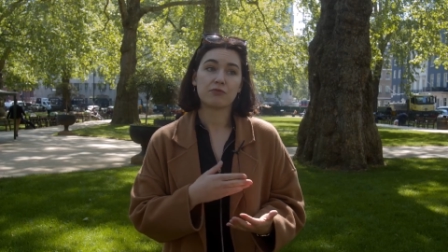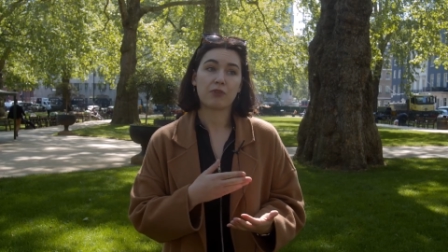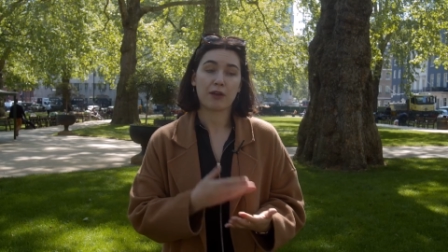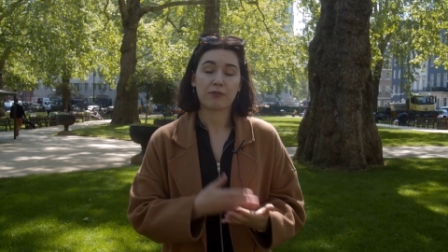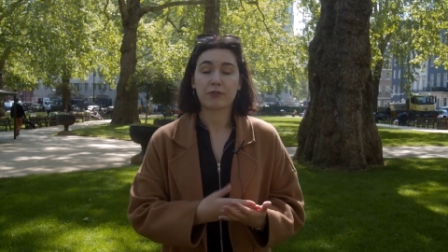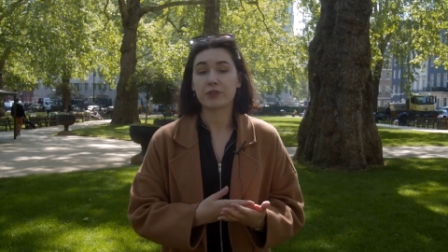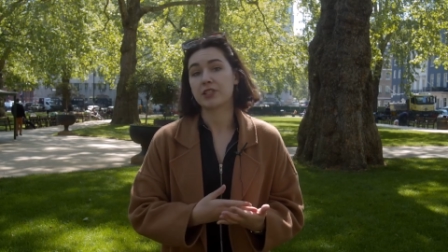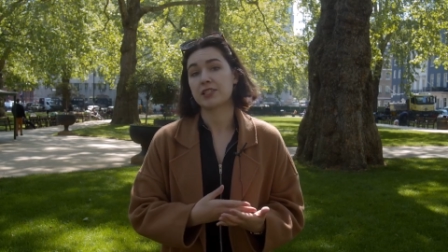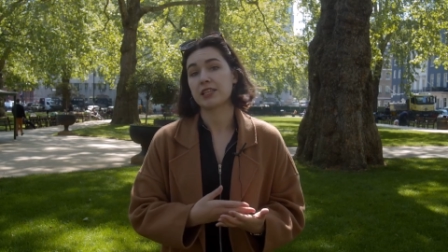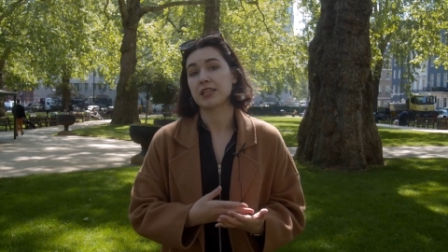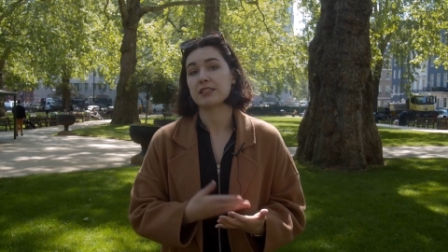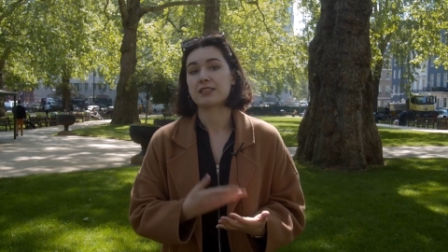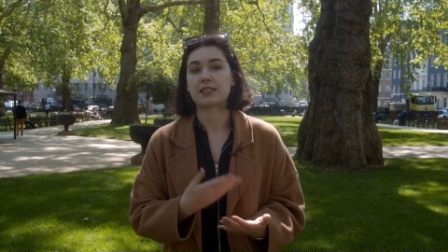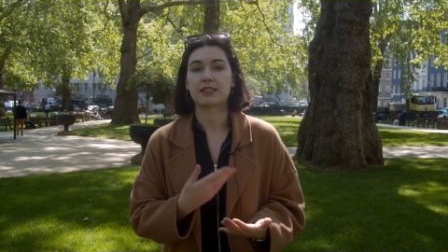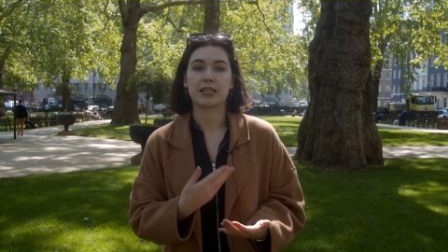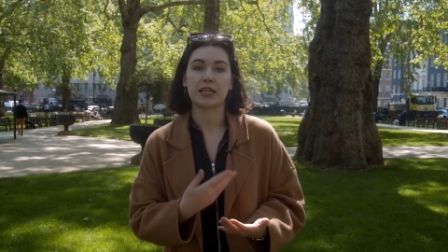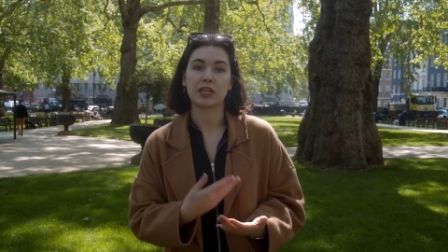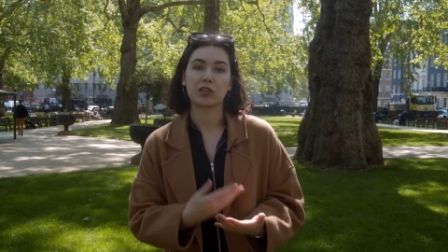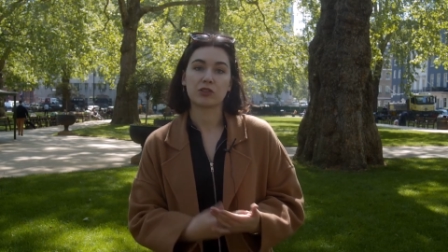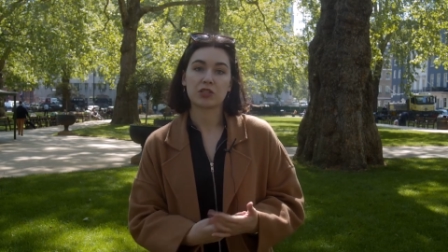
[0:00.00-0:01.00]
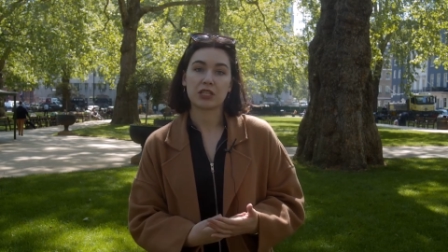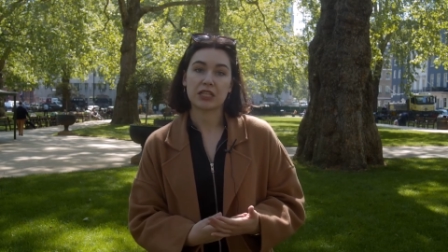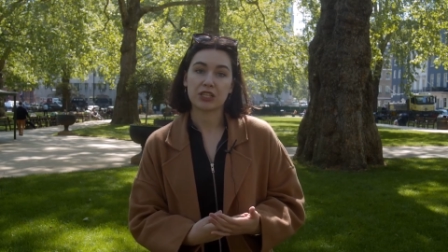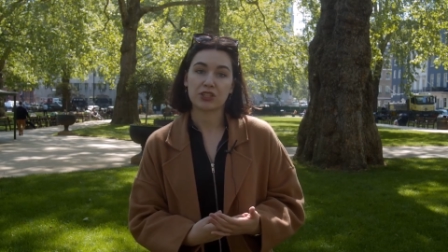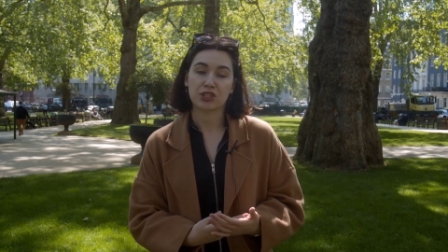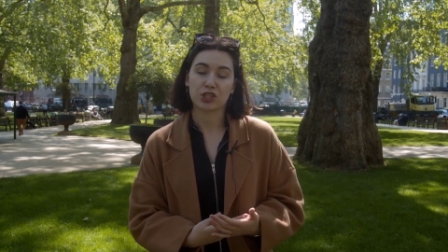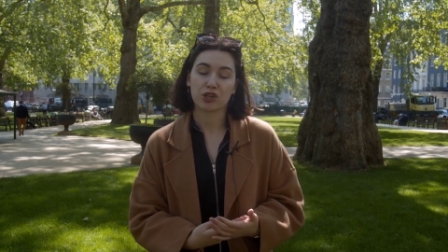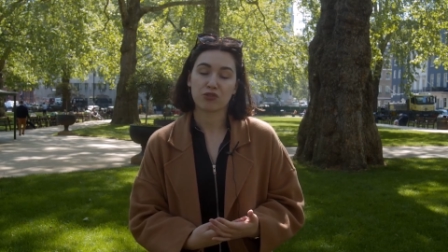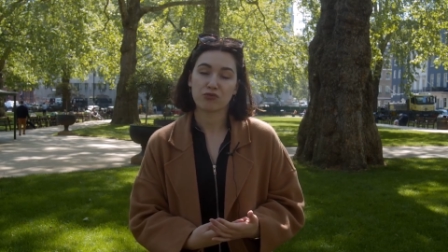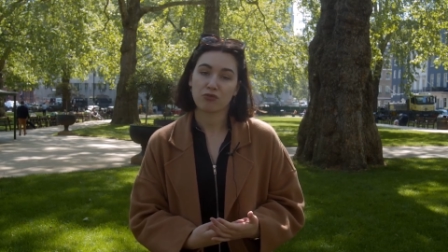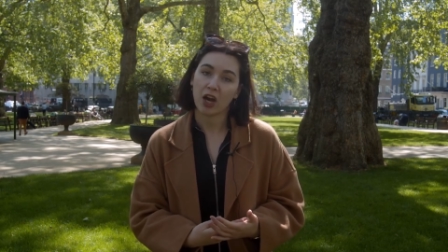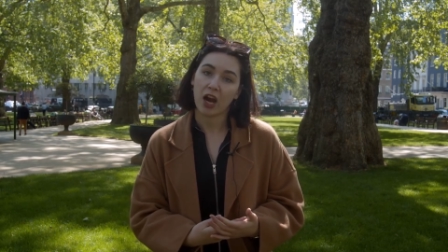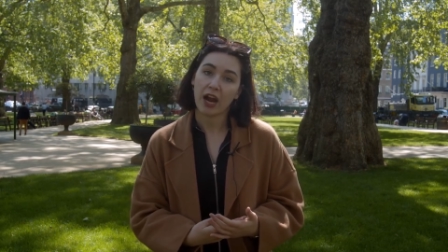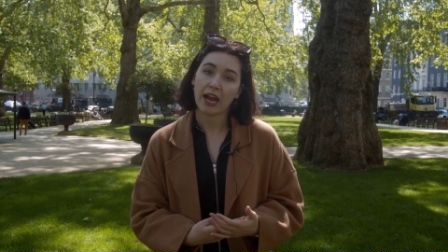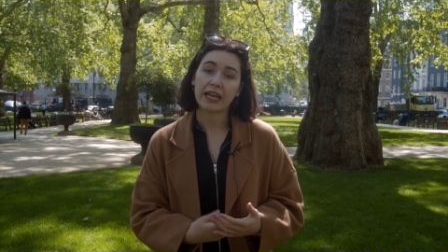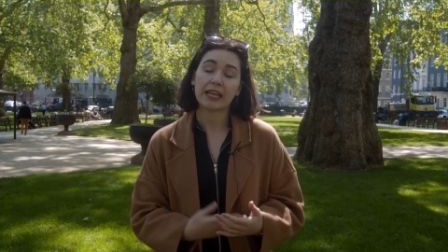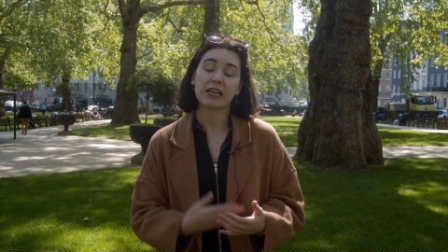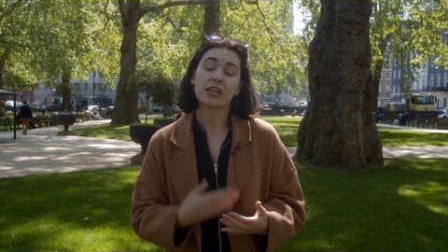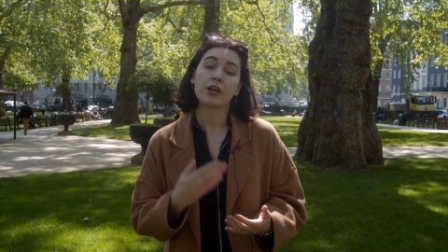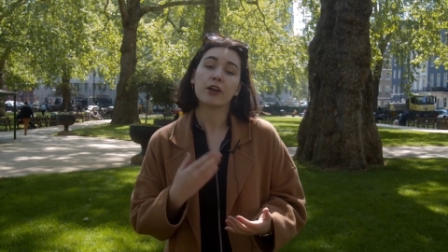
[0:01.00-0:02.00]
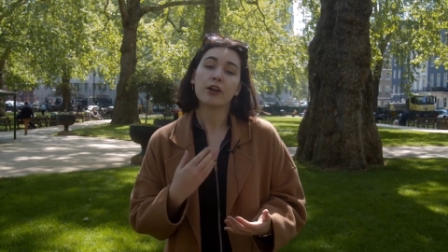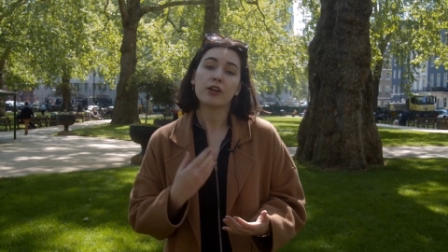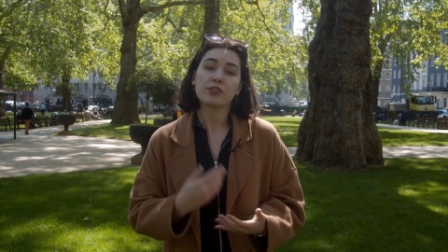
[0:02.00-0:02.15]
references a single teacher can write.